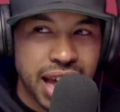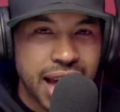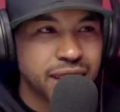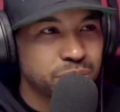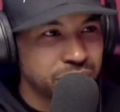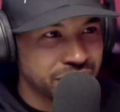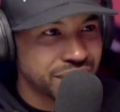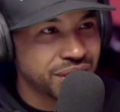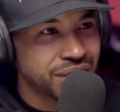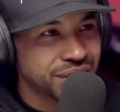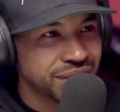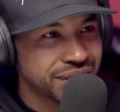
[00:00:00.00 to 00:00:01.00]
would ask me, you
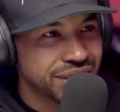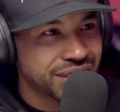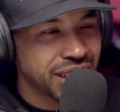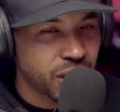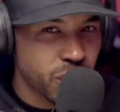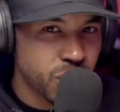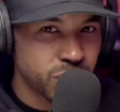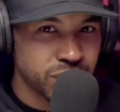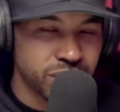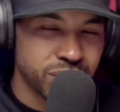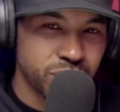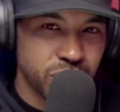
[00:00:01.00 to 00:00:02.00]
know, like, oh,
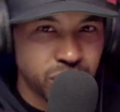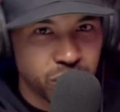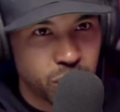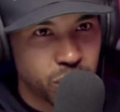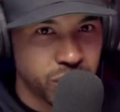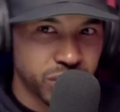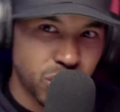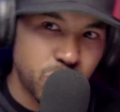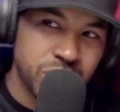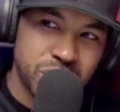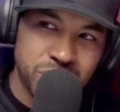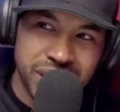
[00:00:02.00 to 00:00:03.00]
what do you do? Or show
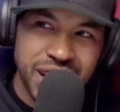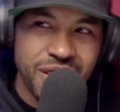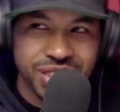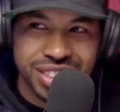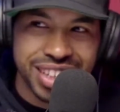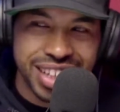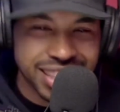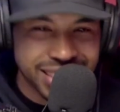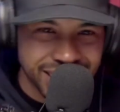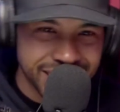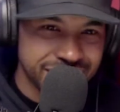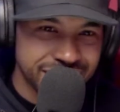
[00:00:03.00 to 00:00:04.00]
me something. They always say,
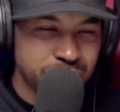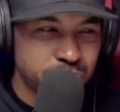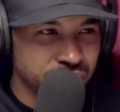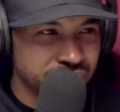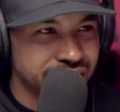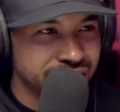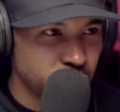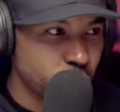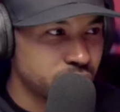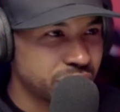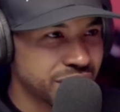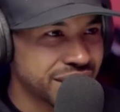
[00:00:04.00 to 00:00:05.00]
that's like the typical thing, show
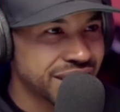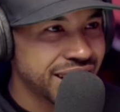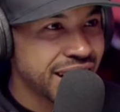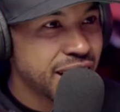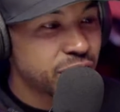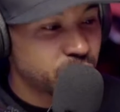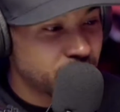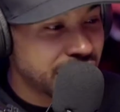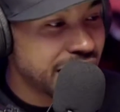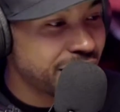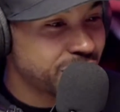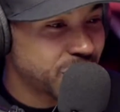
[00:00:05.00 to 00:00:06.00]
me something. So
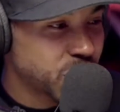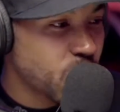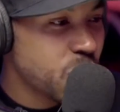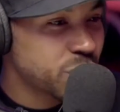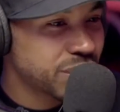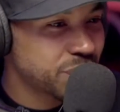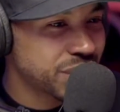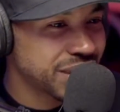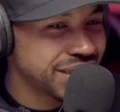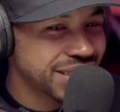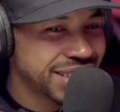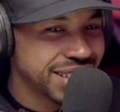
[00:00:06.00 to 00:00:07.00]
then I would show them
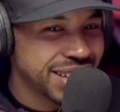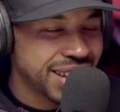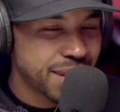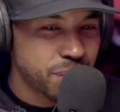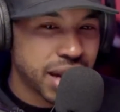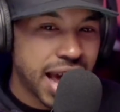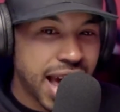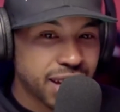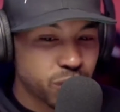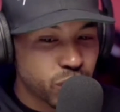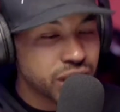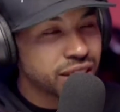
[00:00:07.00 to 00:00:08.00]
something, but I
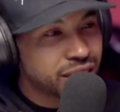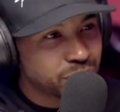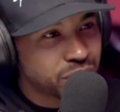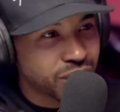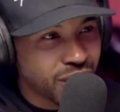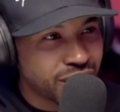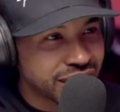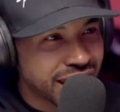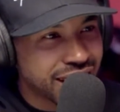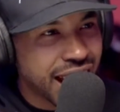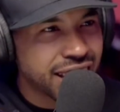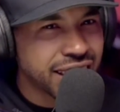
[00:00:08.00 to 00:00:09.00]
had written some songs
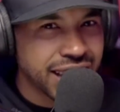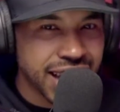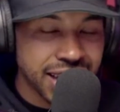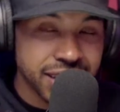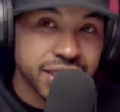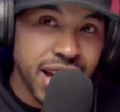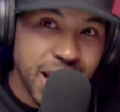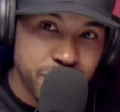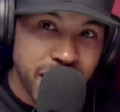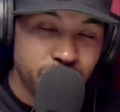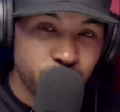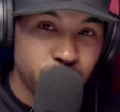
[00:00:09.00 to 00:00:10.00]
that I like, at the time
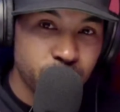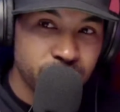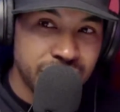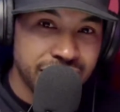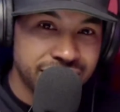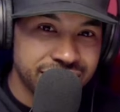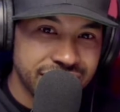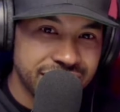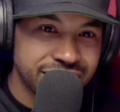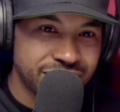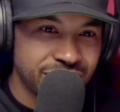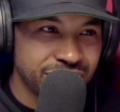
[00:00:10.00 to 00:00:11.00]
I had wrote like
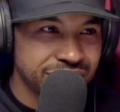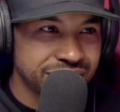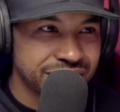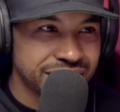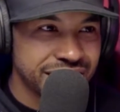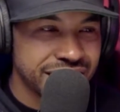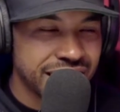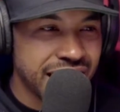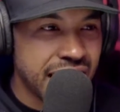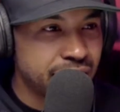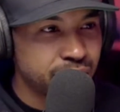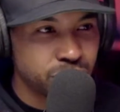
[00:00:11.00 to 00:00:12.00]
10 songs and I
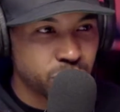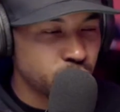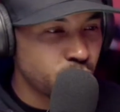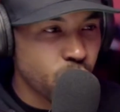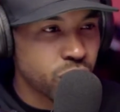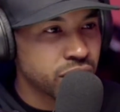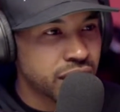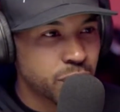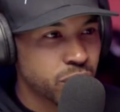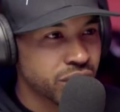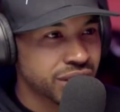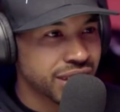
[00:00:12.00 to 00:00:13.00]
hadn't recorded
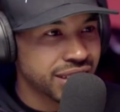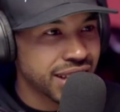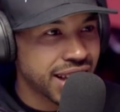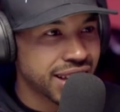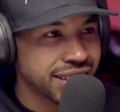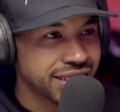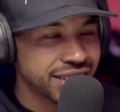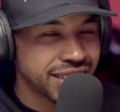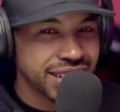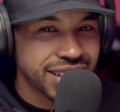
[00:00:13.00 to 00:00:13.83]
them or anything like that.